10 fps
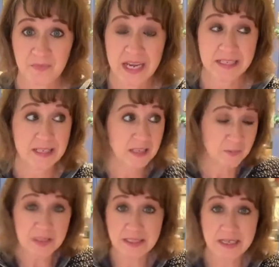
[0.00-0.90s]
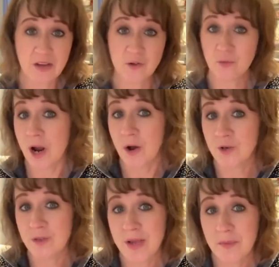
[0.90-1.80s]
6 months down the
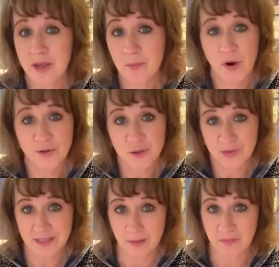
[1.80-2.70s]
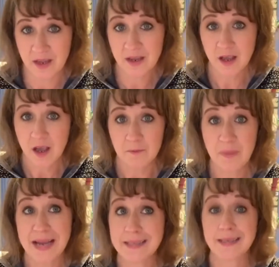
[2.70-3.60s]
road, you may be approached with something
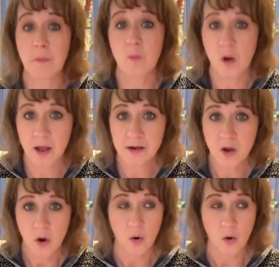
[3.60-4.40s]
by someone,